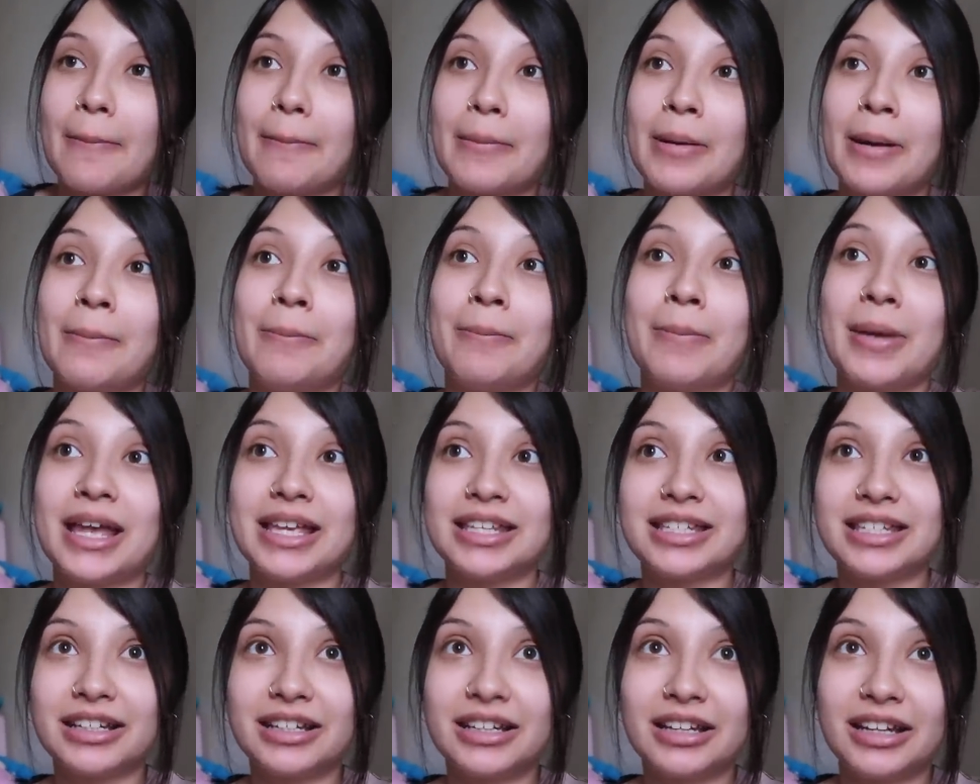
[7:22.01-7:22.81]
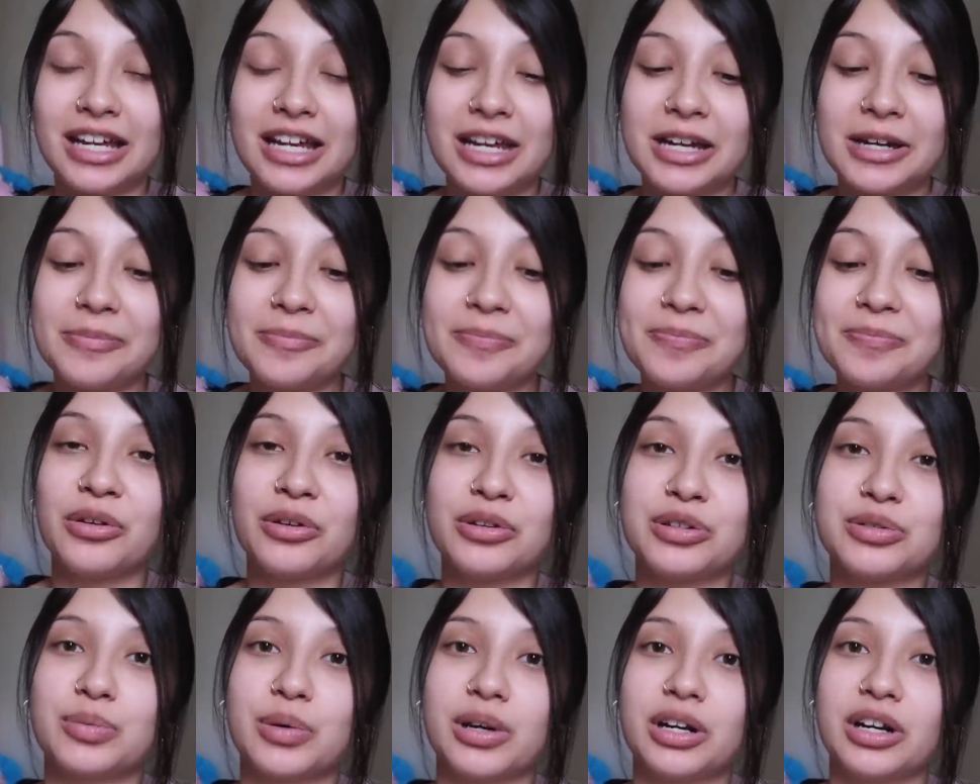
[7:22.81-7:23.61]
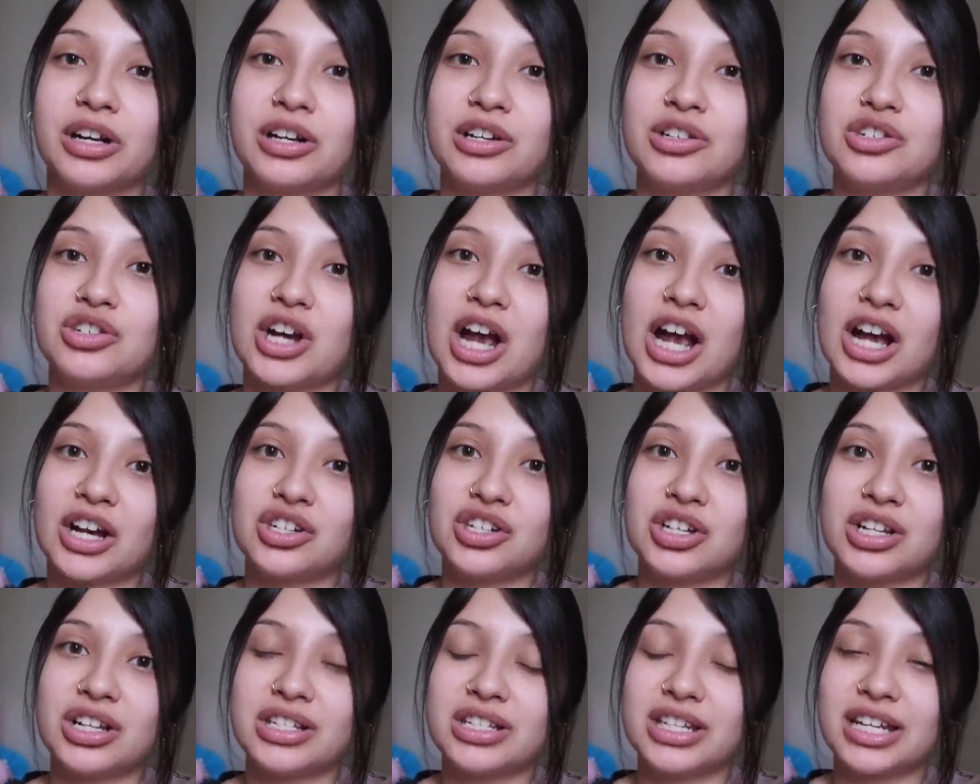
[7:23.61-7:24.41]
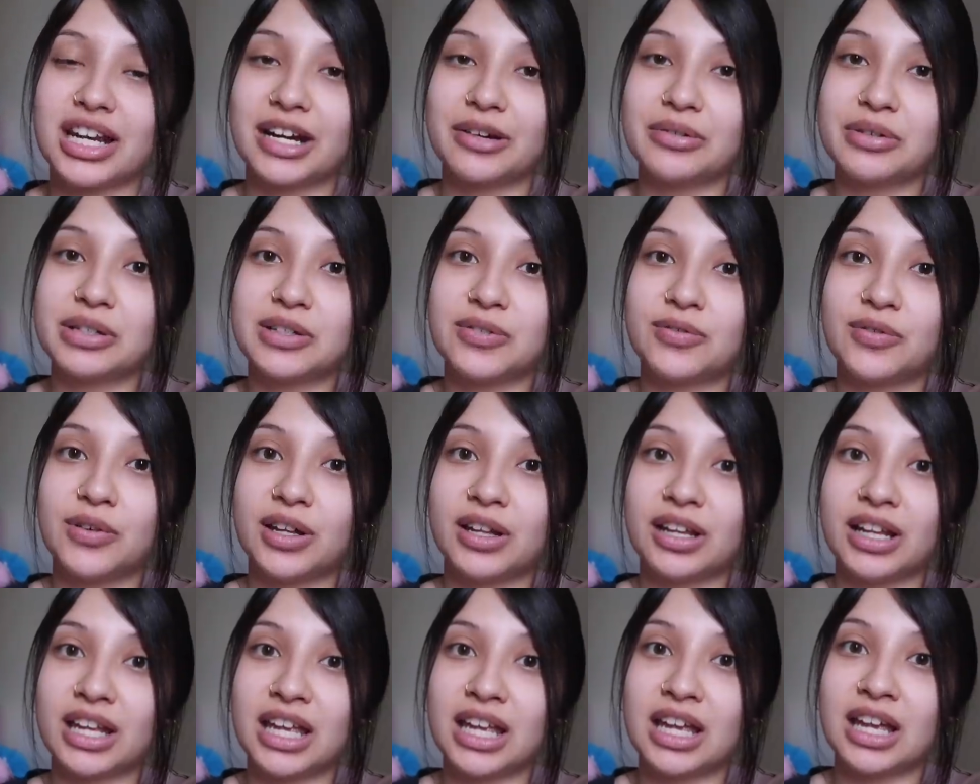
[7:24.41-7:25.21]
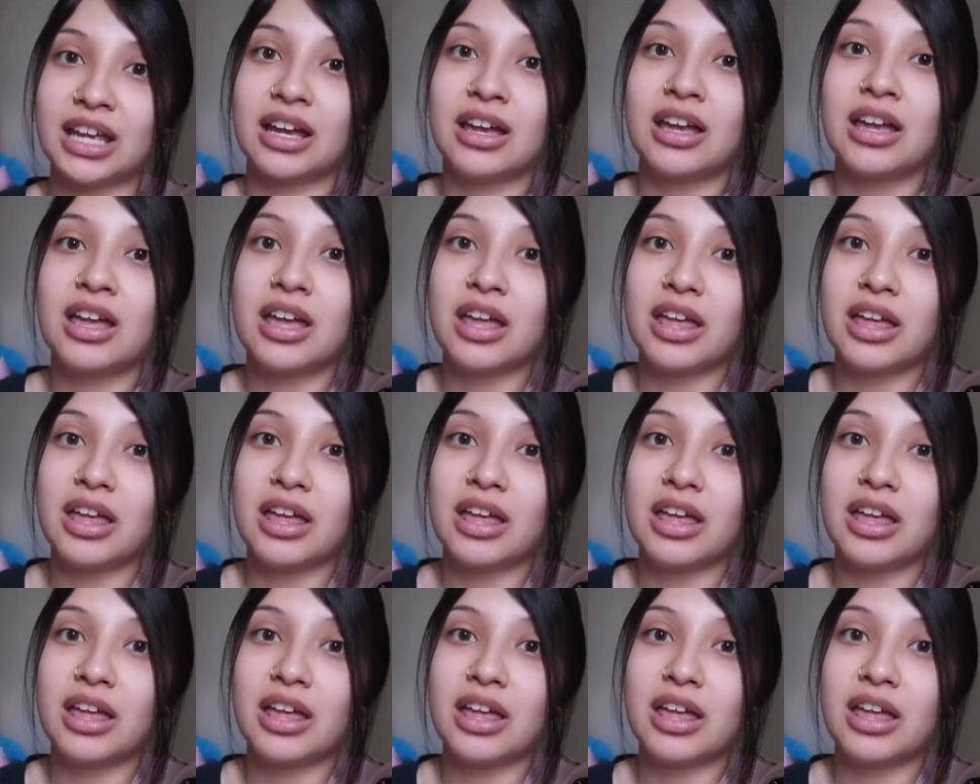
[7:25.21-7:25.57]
But basically, those were contractions that I was feeling.